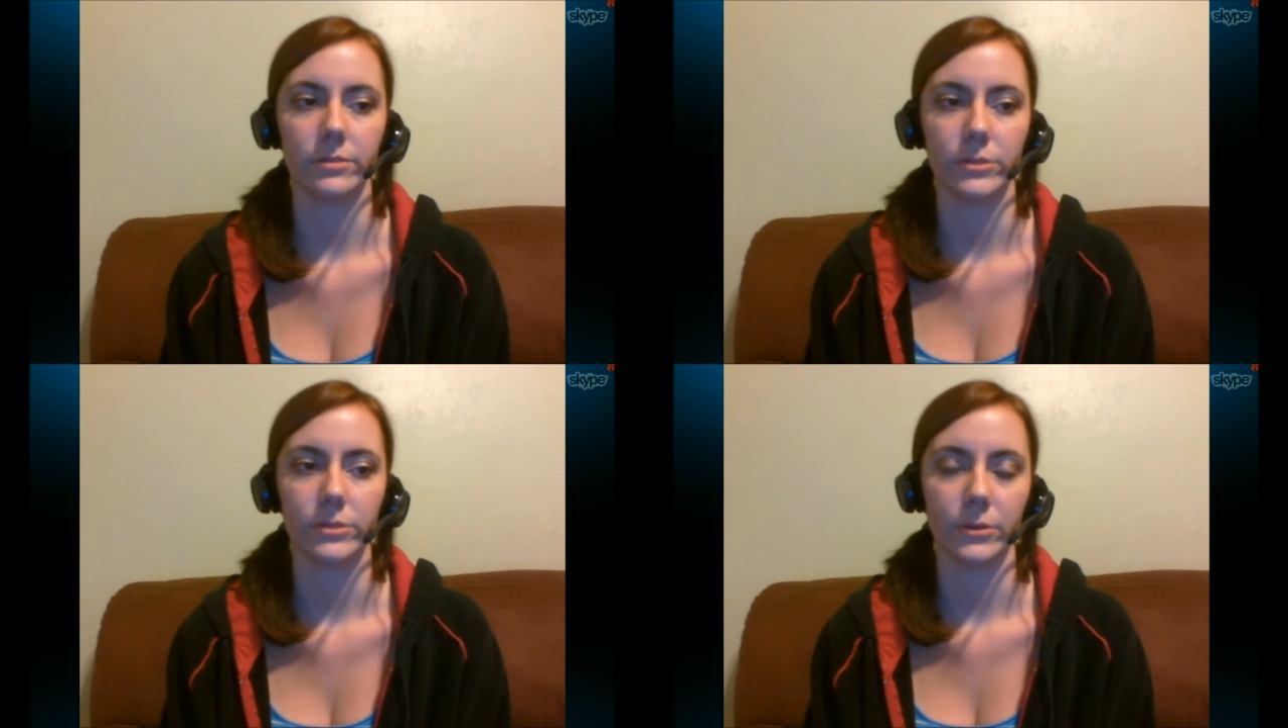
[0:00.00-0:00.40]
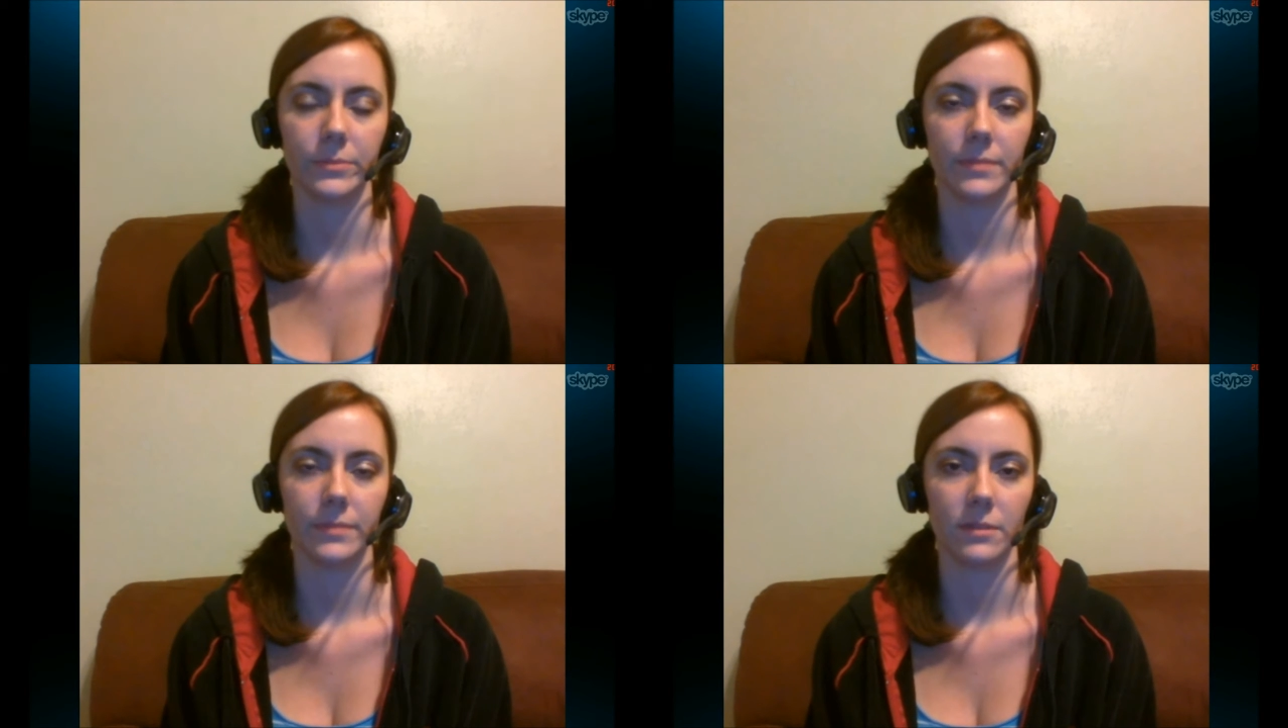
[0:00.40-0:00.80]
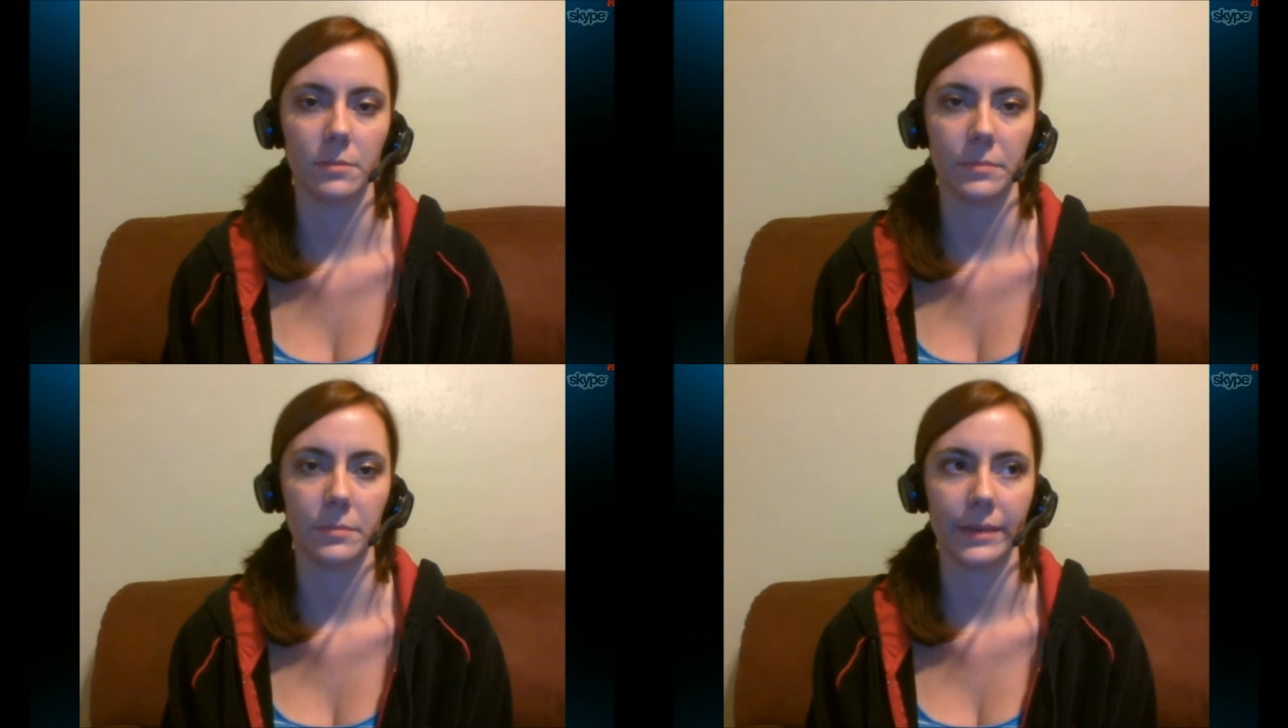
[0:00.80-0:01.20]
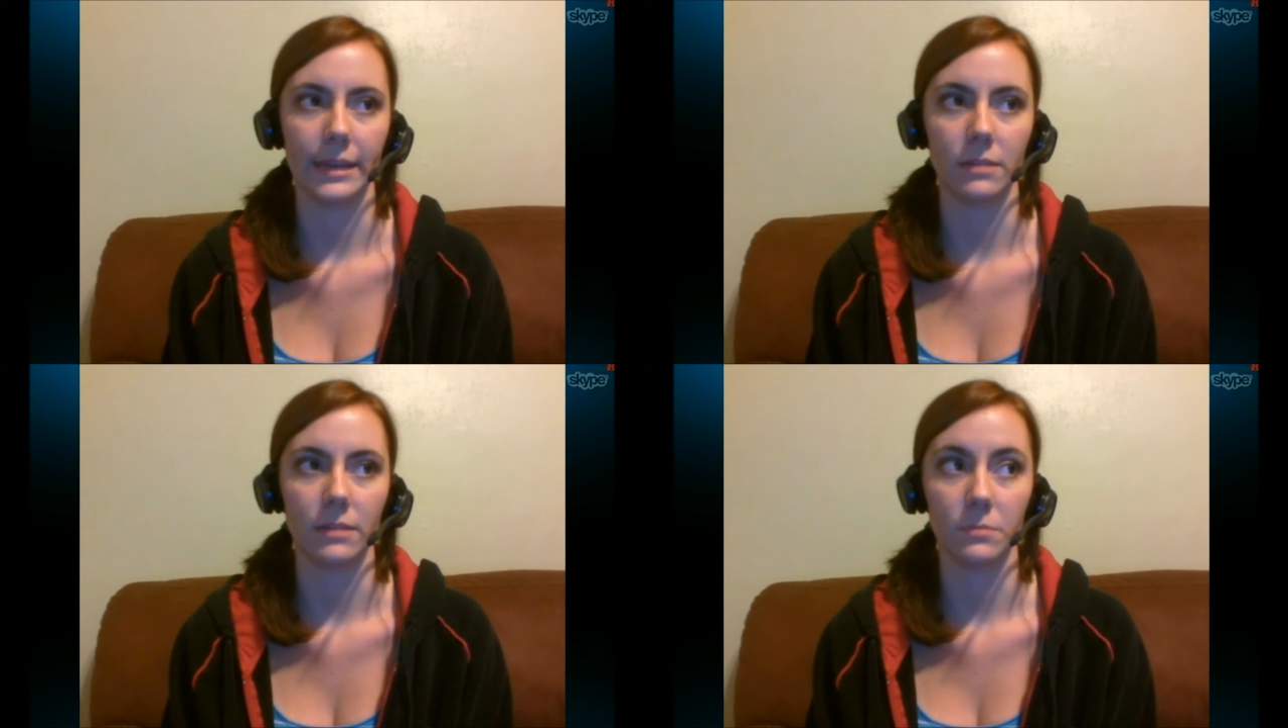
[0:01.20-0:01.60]
So I've been
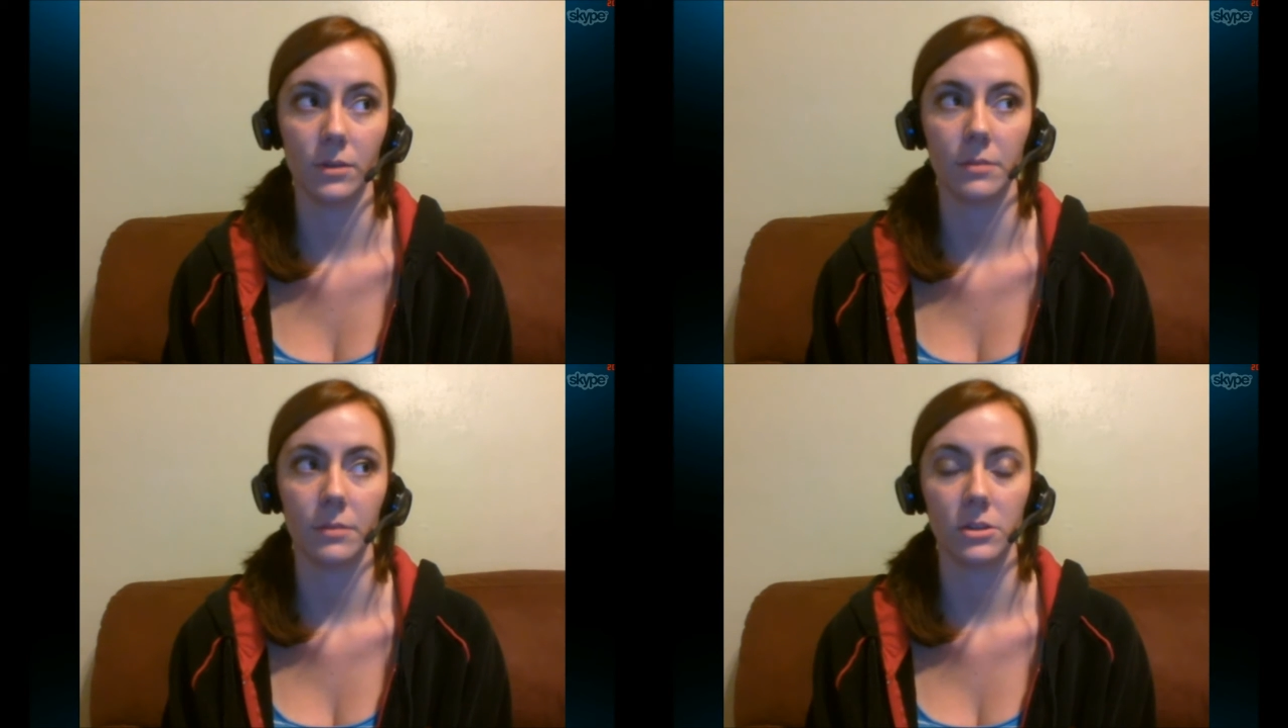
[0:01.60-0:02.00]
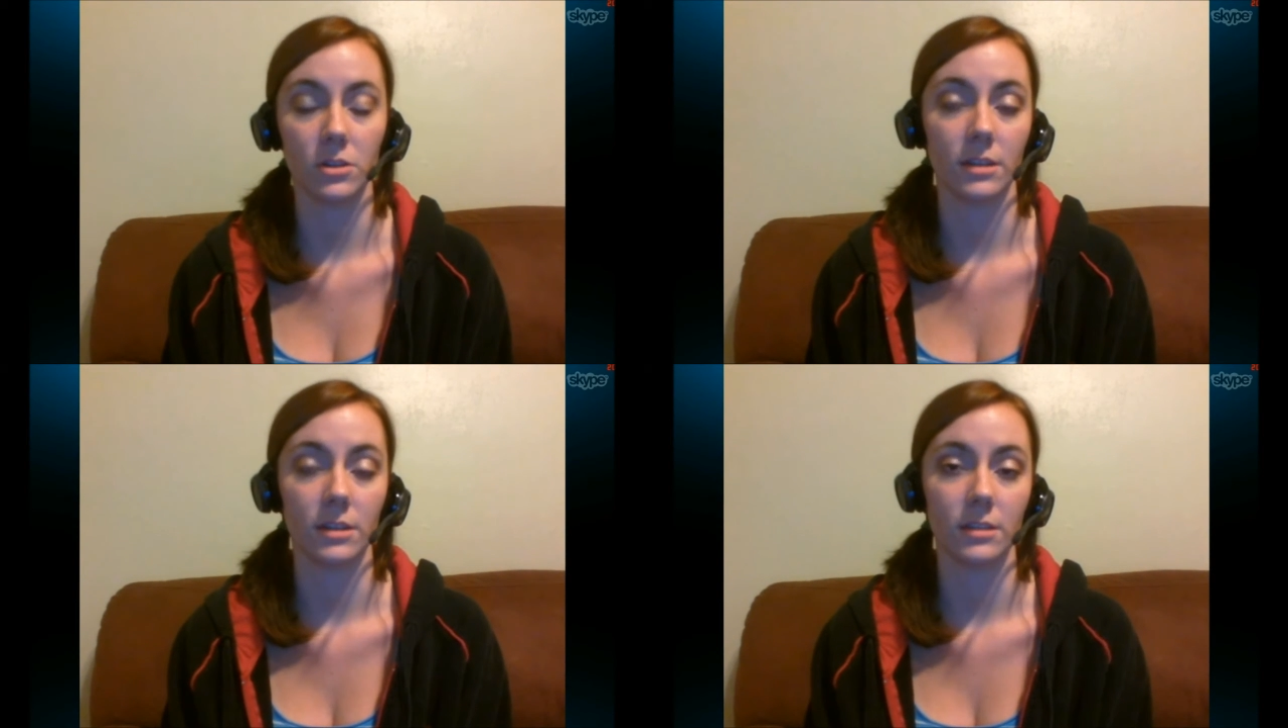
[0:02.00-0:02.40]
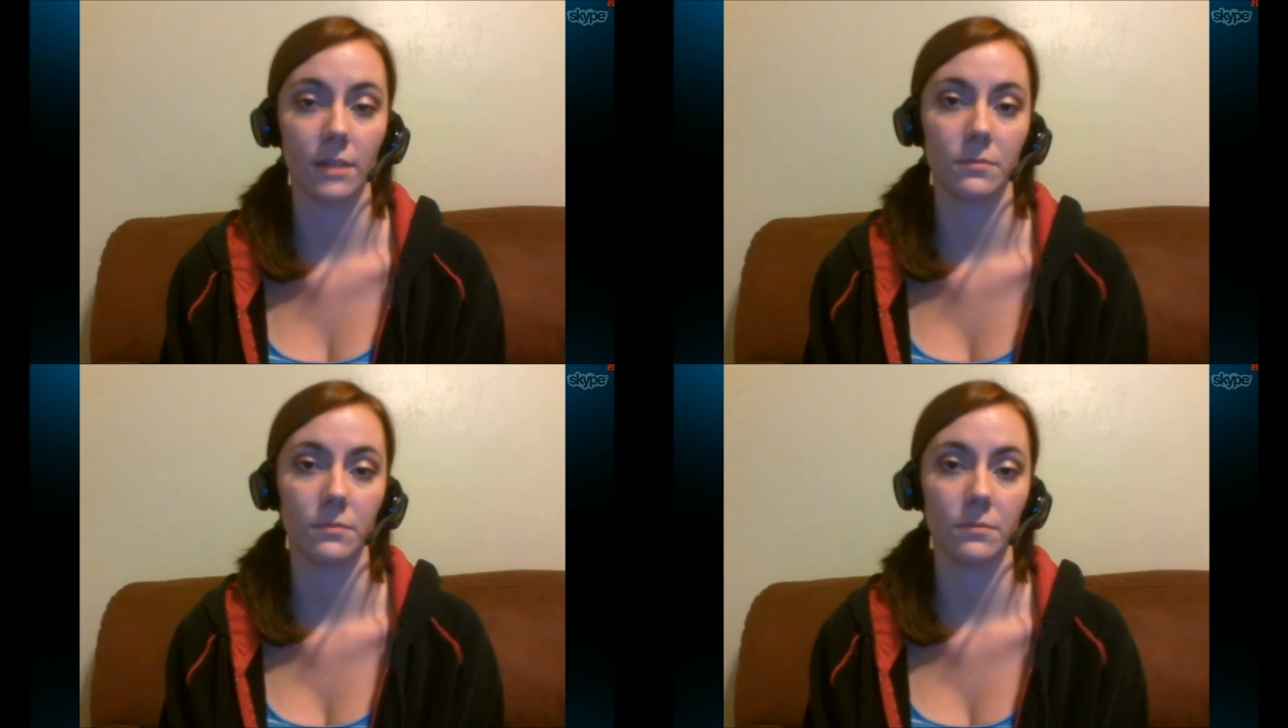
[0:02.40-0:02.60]
playing pretty much nonstop